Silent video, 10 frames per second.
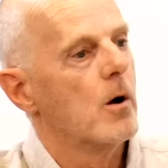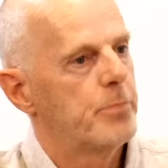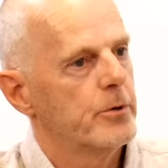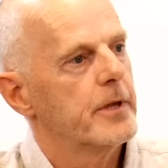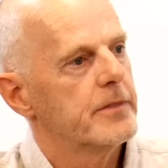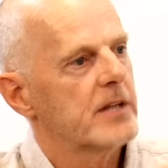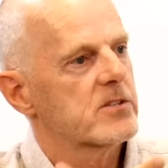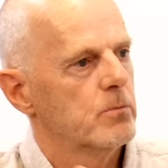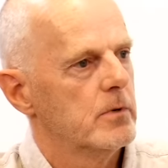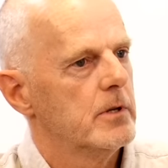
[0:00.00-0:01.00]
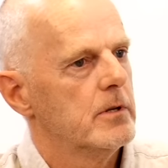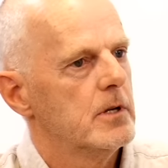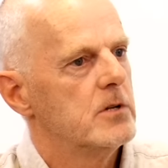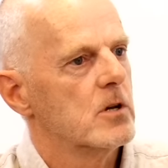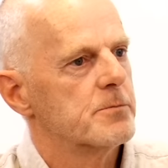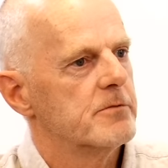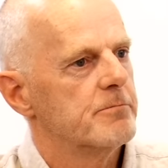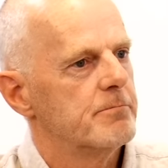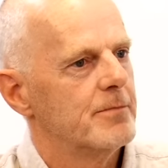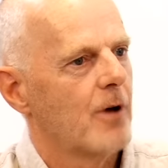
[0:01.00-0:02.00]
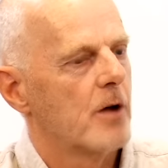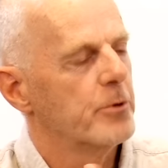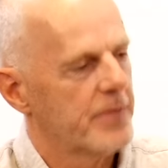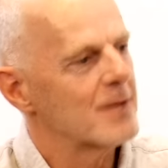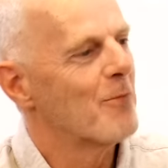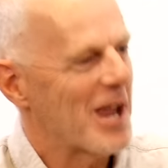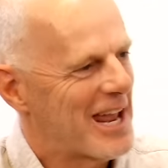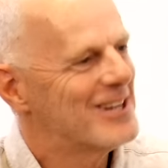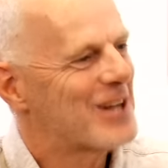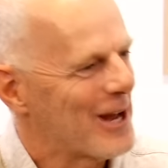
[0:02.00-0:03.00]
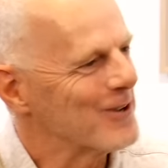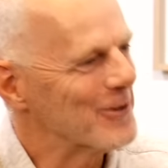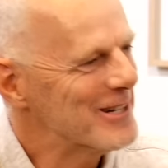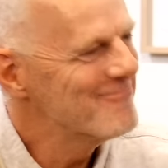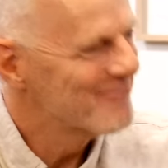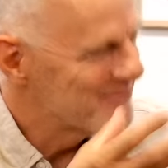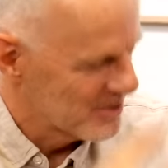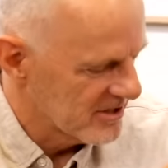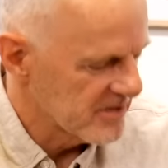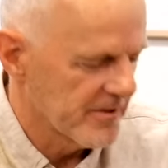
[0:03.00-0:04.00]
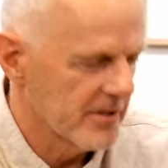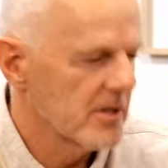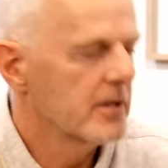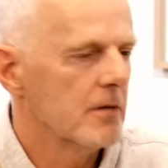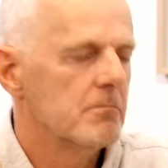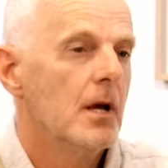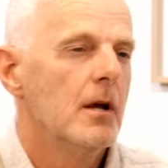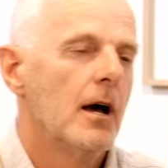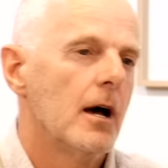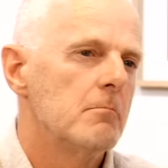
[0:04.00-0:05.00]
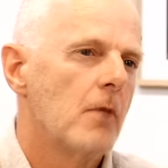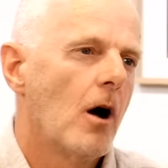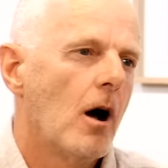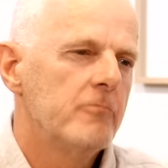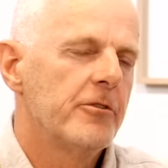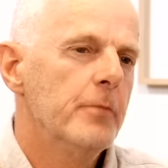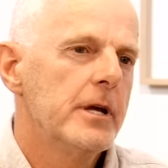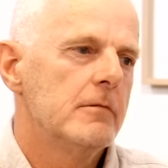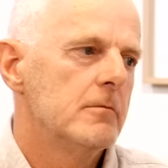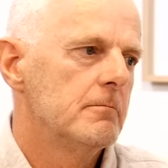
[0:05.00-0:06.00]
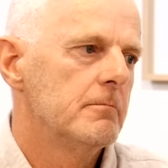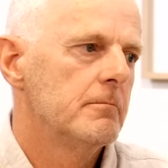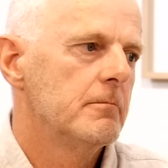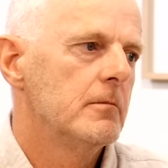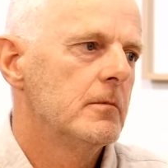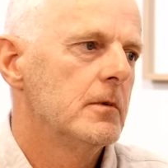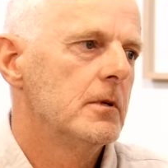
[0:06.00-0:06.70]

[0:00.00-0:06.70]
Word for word: would put the, that's in terms of. I'd put that in my head category. Yeah. Just okay. Right. Yeah. yeah. Um, I, for the me, heart is the lost